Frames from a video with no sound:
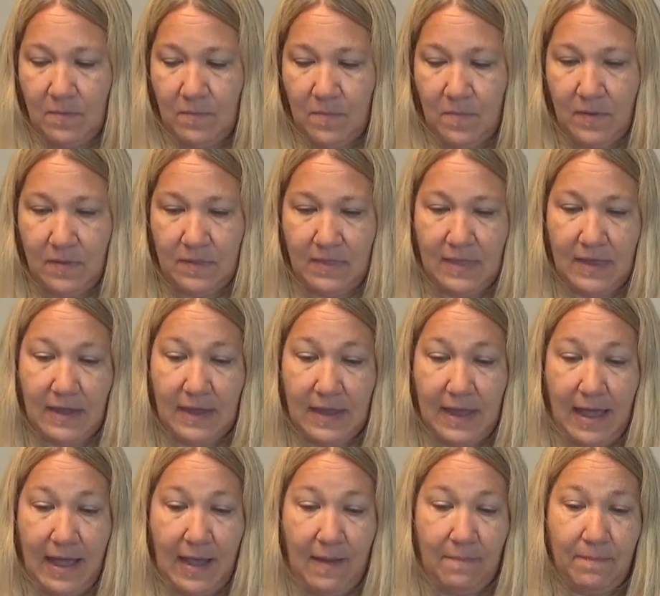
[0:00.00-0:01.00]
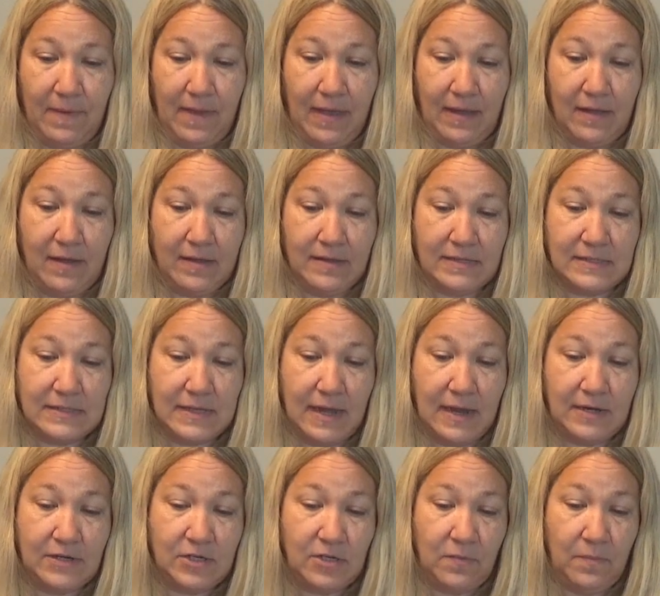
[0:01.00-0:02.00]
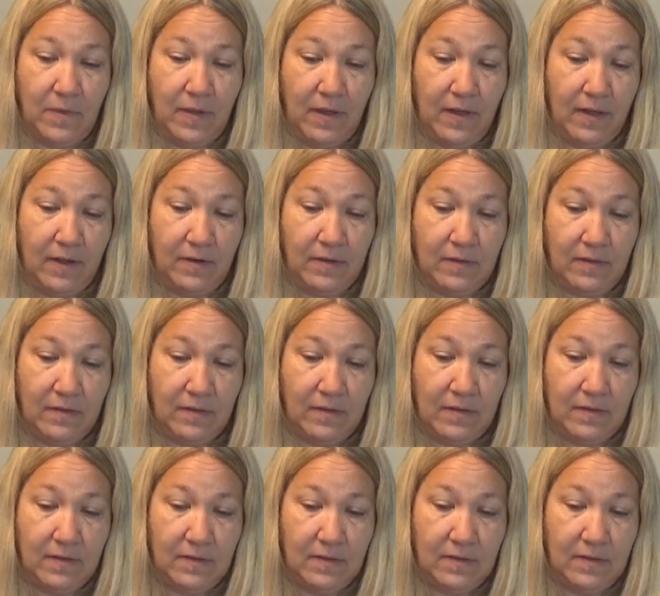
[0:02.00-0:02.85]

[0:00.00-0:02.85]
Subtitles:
Put the cap back inside your bottle.